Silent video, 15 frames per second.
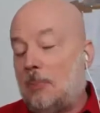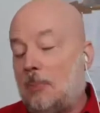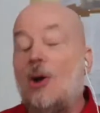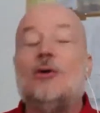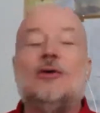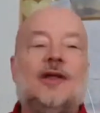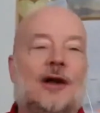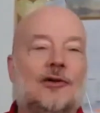
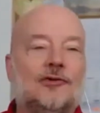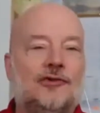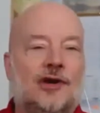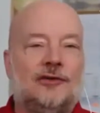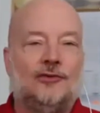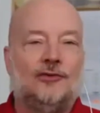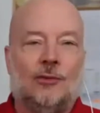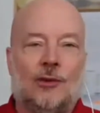all the old
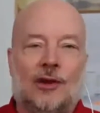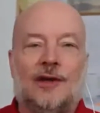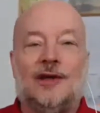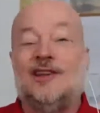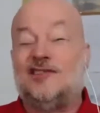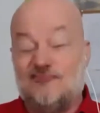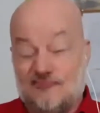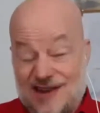tricks will work,
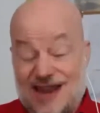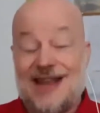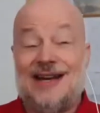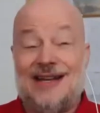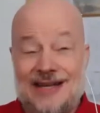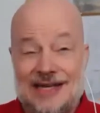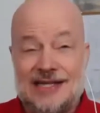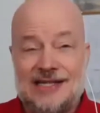and it's
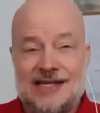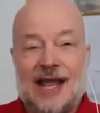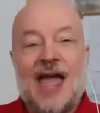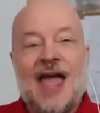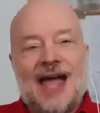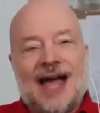really easy.